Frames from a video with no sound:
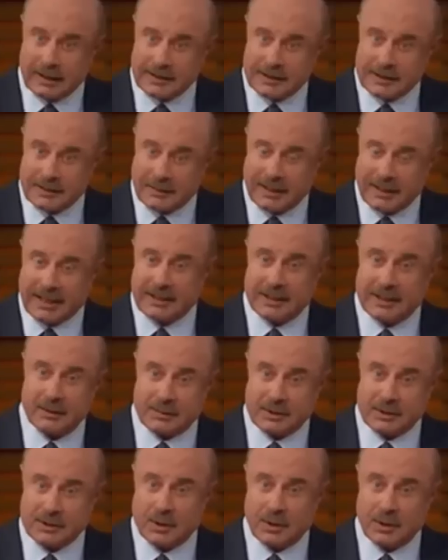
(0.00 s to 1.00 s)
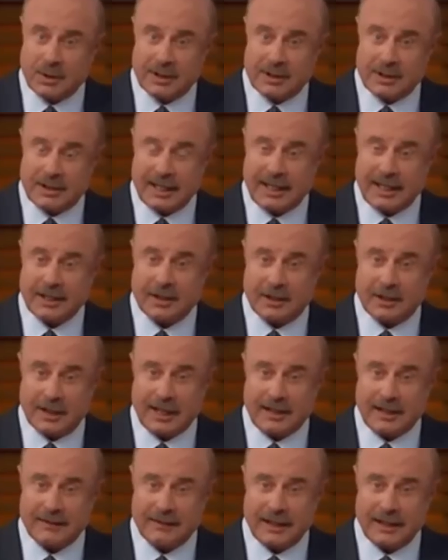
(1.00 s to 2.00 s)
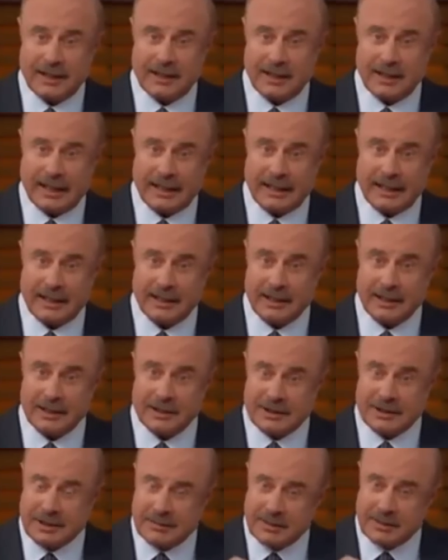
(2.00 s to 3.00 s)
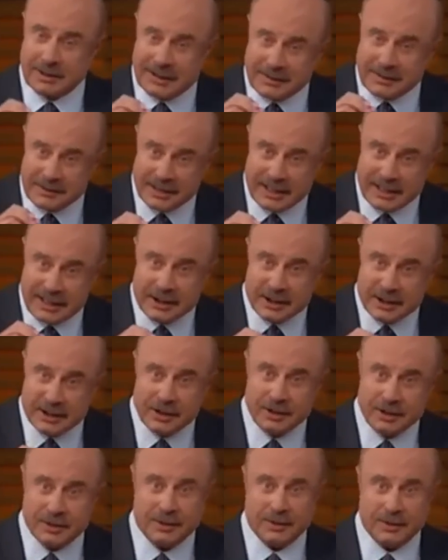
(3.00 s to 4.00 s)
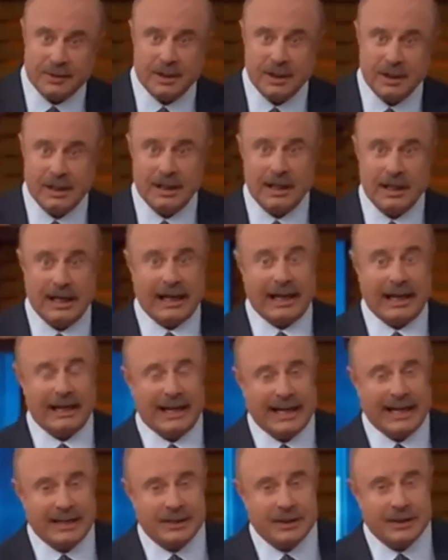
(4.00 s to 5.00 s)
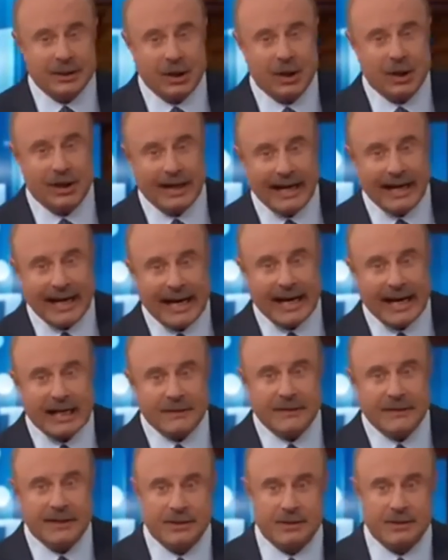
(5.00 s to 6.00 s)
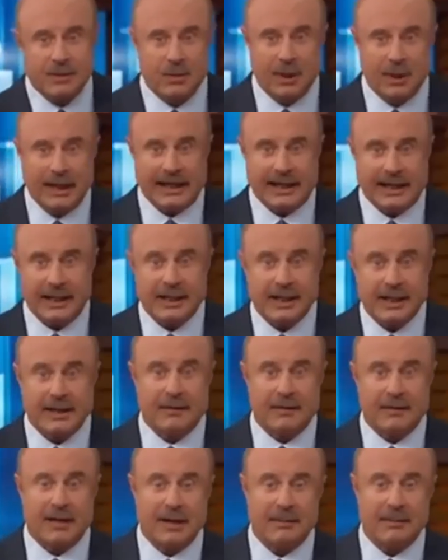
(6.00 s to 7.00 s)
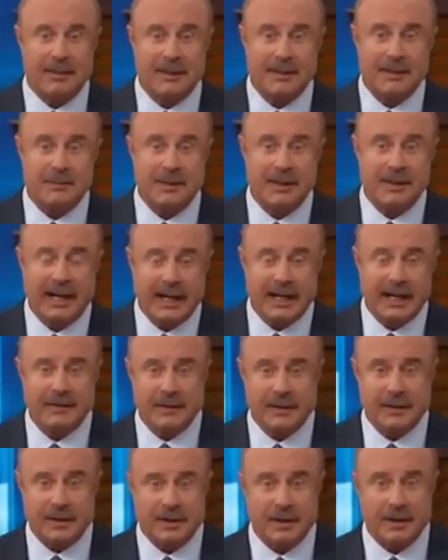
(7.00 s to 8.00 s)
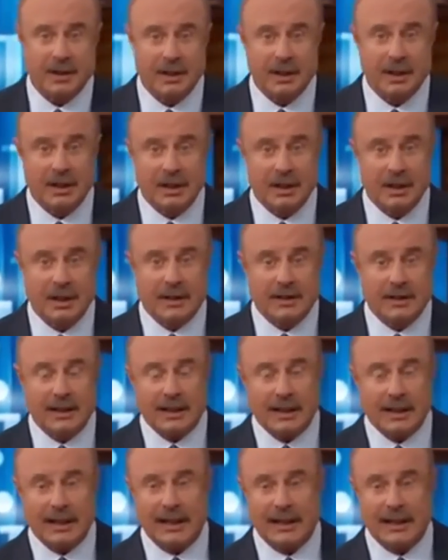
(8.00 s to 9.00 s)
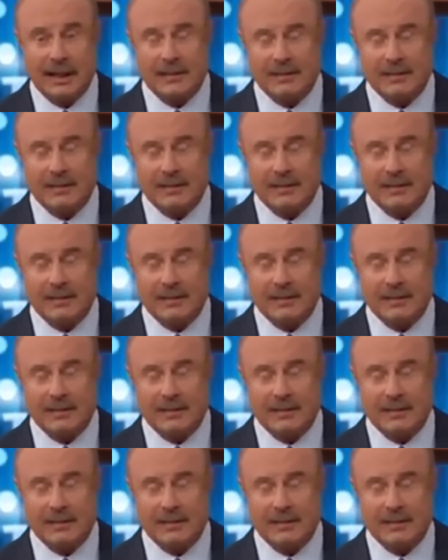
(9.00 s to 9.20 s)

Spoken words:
Samantha was going to take her life that night. She believes he knew and has gone out of his way to cover up his behavior that led up